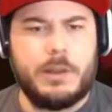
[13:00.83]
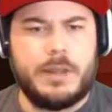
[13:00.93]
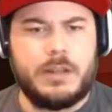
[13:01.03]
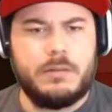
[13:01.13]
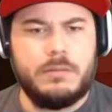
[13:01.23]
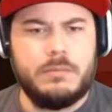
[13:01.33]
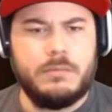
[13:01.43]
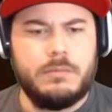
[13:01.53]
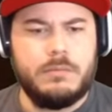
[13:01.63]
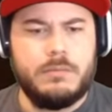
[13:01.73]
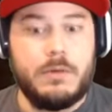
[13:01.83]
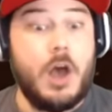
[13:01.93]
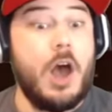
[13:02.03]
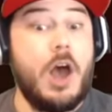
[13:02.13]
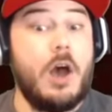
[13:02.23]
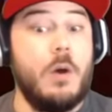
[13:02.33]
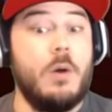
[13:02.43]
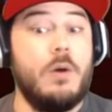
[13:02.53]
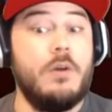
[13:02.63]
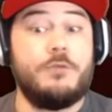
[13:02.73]
a minute. All right.
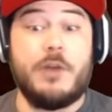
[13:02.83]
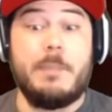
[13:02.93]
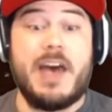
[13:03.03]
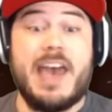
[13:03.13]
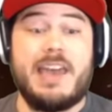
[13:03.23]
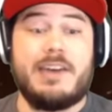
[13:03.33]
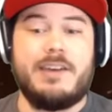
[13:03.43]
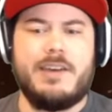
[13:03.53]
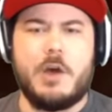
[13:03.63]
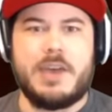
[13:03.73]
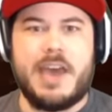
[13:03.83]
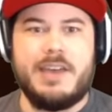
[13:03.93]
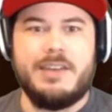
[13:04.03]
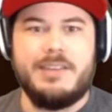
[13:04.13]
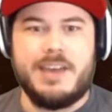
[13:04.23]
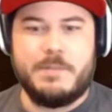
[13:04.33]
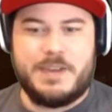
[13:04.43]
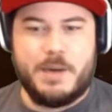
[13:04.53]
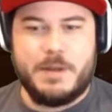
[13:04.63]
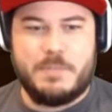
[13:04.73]
Oh, free bike. Okay, I'm
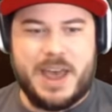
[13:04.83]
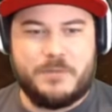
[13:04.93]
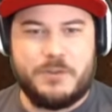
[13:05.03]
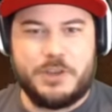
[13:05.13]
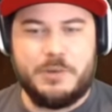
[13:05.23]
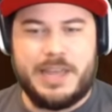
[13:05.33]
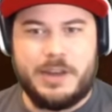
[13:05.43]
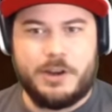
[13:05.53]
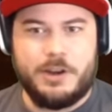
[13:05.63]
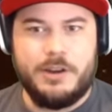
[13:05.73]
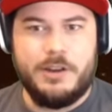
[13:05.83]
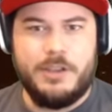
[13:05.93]
coming back for you later.